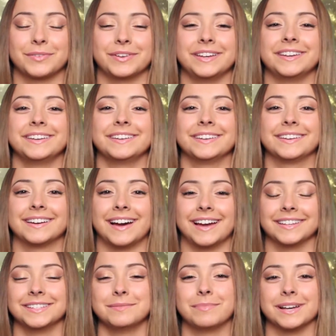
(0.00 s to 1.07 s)
three,
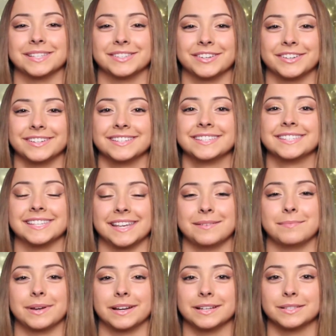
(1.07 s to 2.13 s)
Kylie Buzzard,
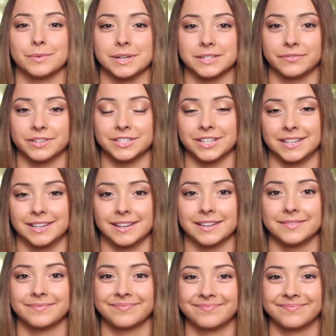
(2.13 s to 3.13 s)
St. Mary's, West Virginia.